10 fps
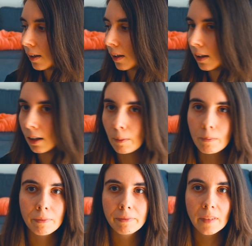
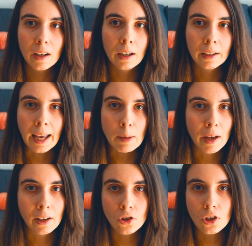a game
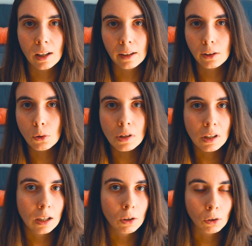engine like
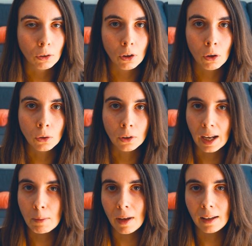Unity or Godot or
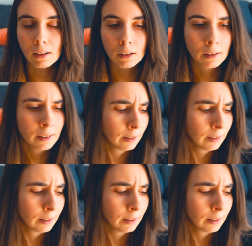GameMaker.